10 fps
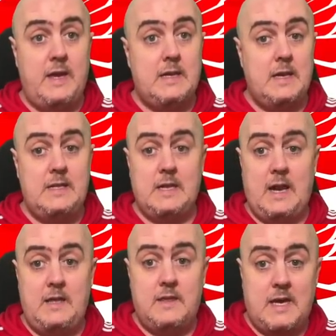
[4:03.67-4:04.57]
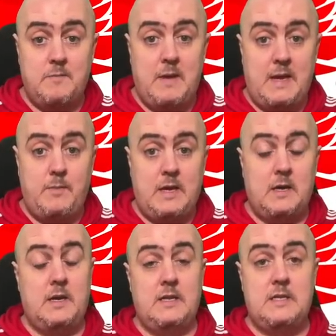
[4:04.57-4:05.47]
Italy today that made me
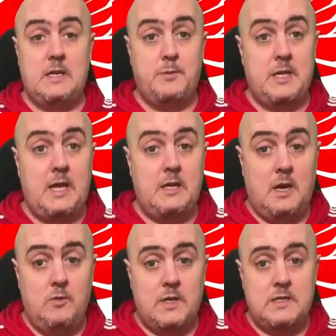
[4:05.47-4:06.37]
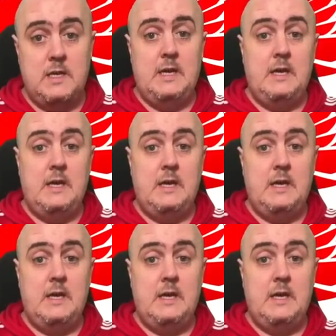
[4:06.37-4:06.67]
kind of sit up and take notice.